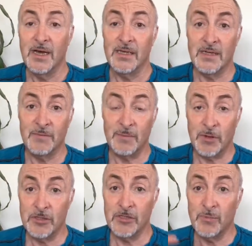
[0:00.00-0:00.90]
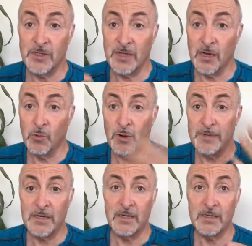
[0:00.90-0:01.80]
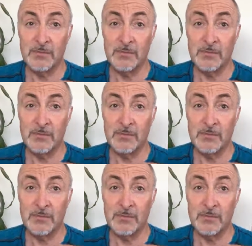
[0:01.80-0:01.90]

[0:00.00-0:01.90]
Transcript: that I'm in the process of putting together a webinar.